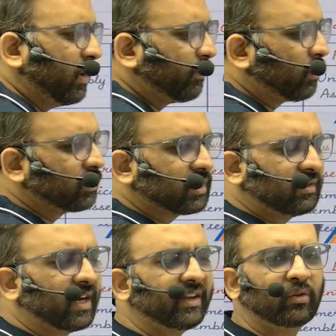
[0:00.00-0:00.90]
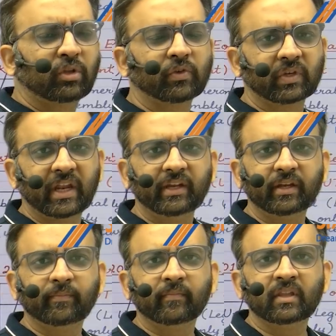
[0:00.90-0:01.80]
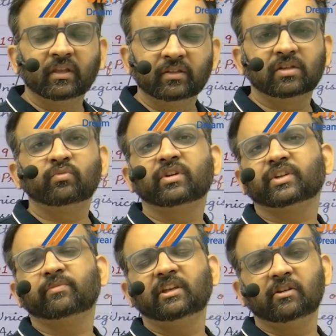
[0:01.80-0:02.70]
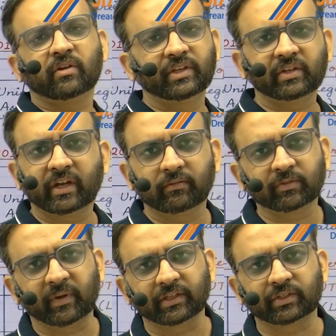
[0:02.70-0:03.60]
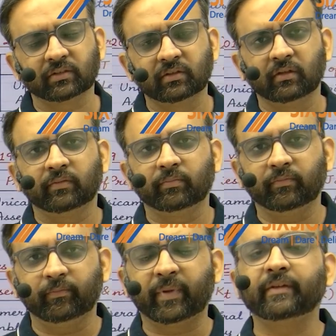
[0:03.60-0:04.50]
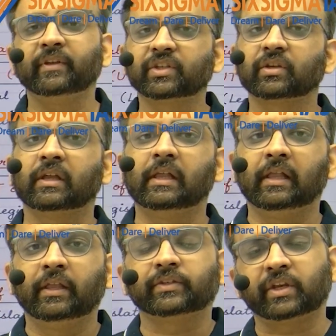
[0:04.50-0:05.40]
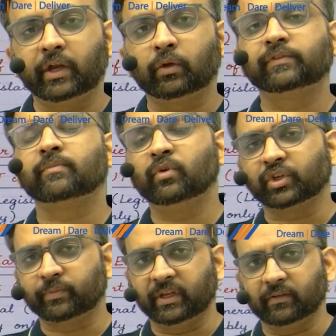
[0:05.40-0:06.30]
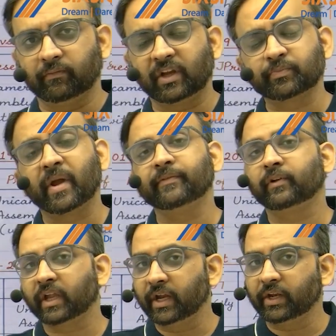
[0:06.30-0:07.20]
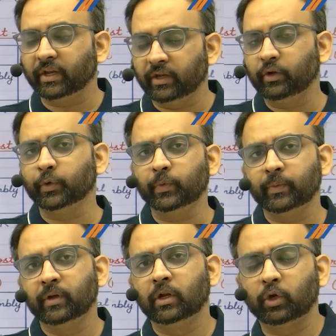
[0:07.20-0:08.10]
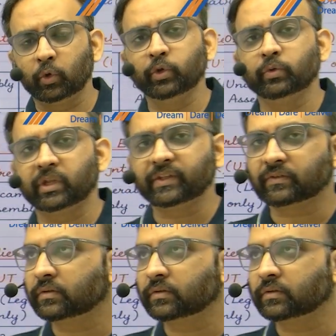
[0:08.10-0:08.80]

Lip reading: approach that in 2019, Jammu and Kashmir Reorganisation Act was passed, by which state of Jammu Kashmir was bifurcated into two UTs